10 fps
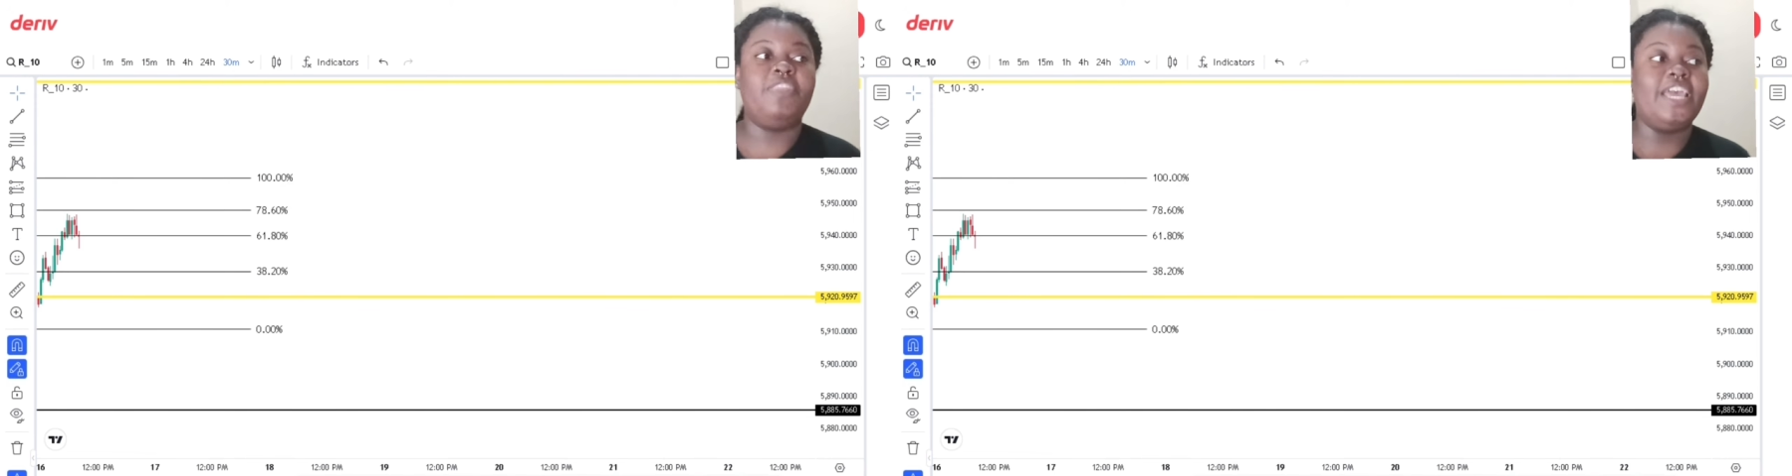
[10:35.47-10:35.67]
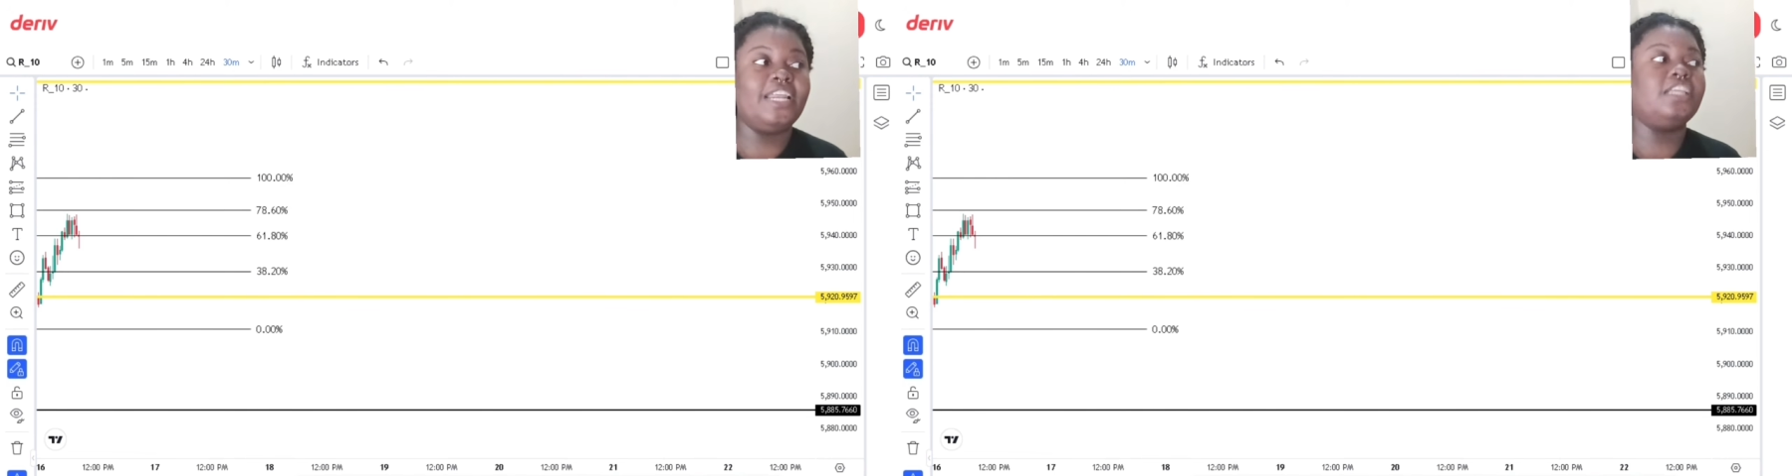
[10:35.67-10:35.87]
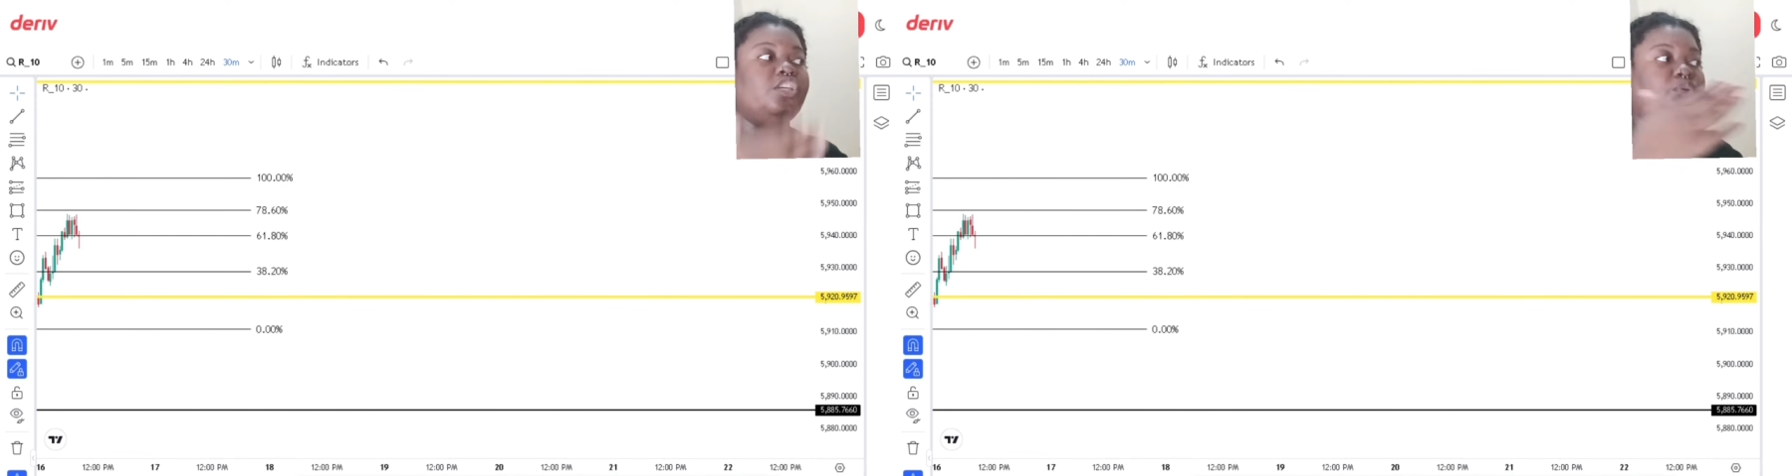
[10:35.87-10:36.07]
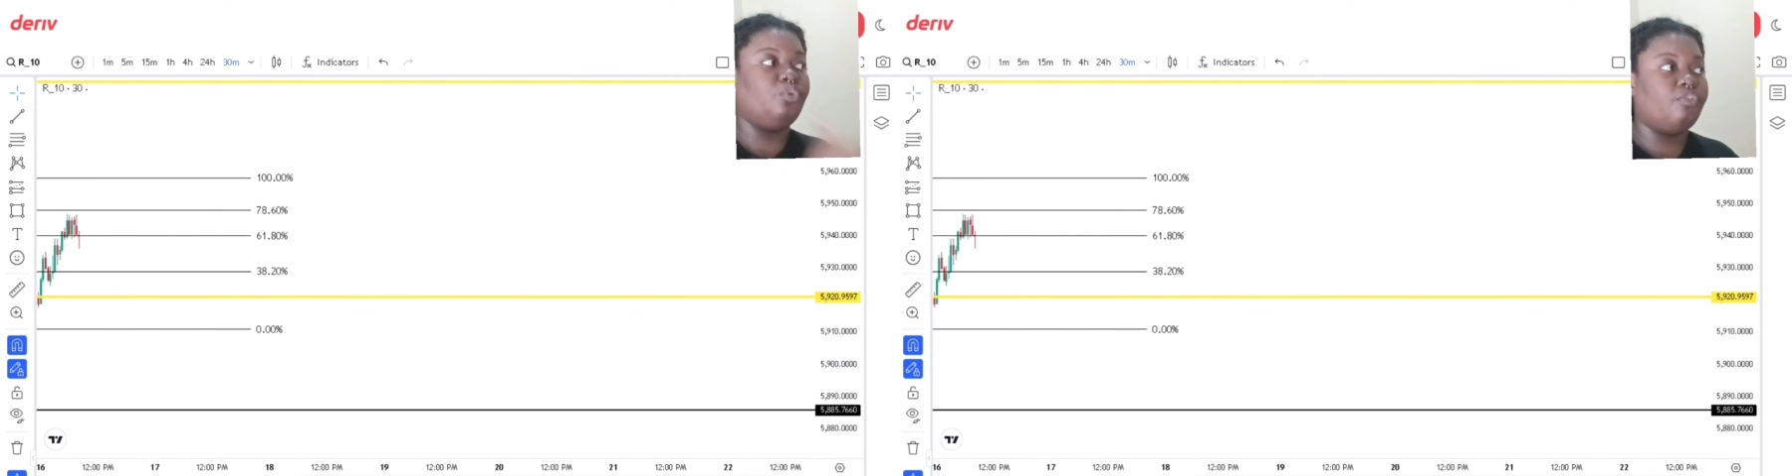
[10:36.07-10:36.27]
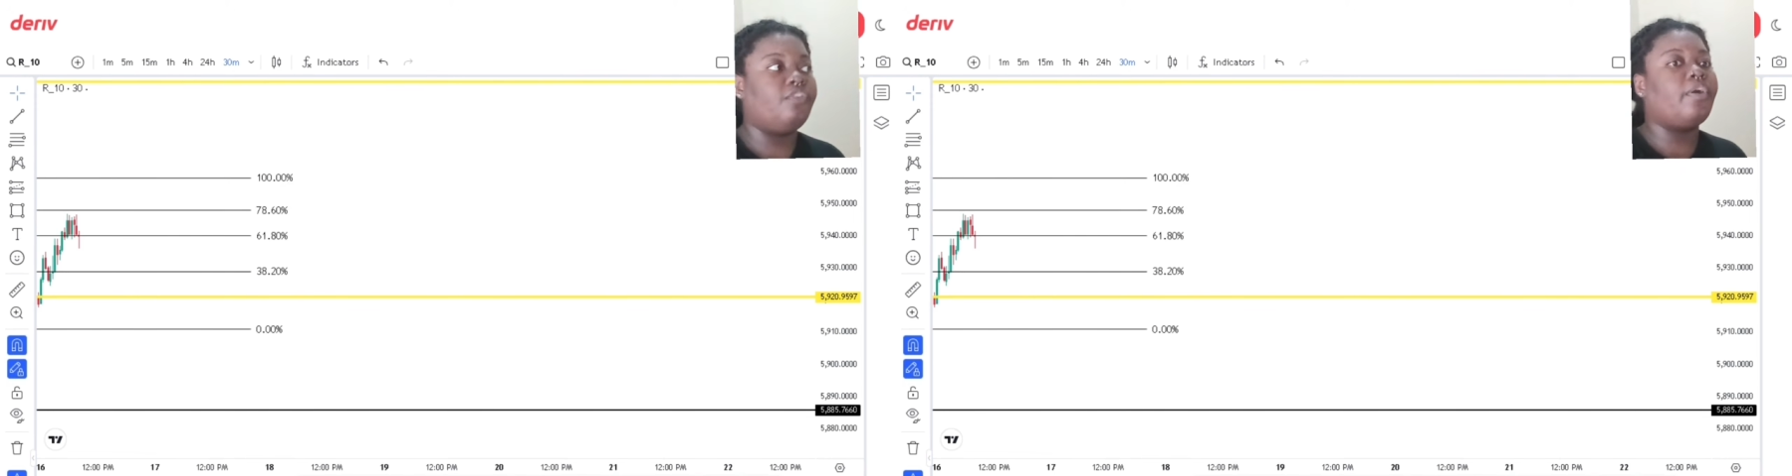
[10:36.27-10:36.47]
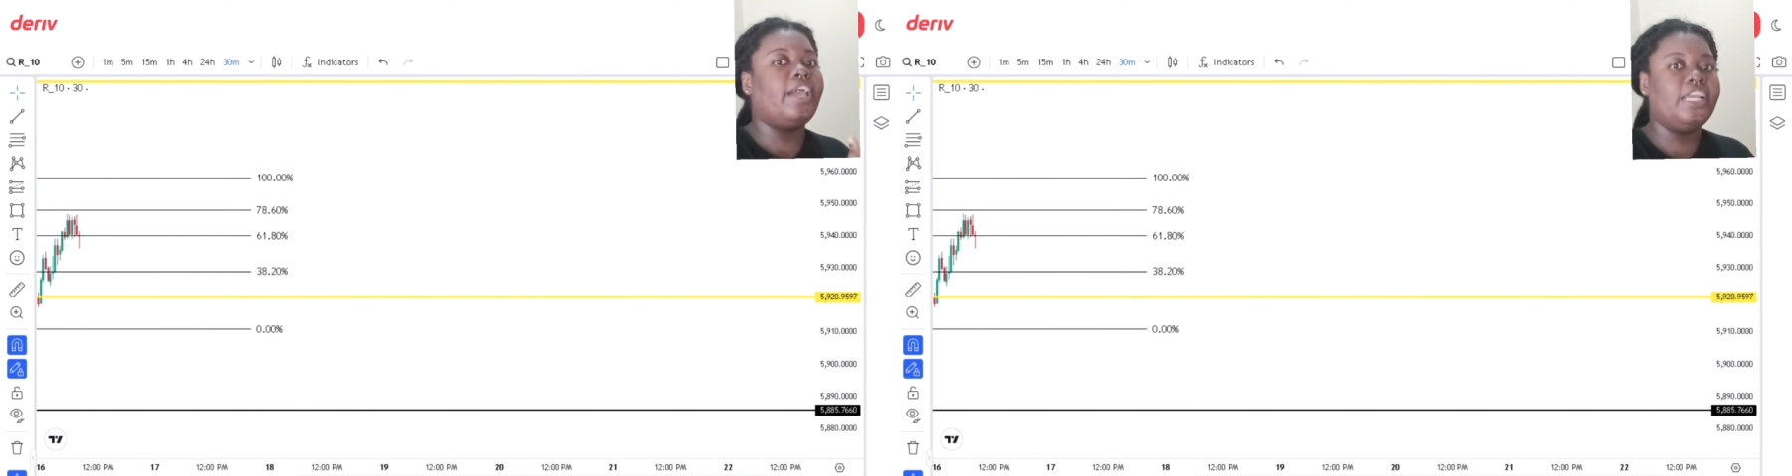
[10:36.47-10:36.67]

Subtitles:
then you look for an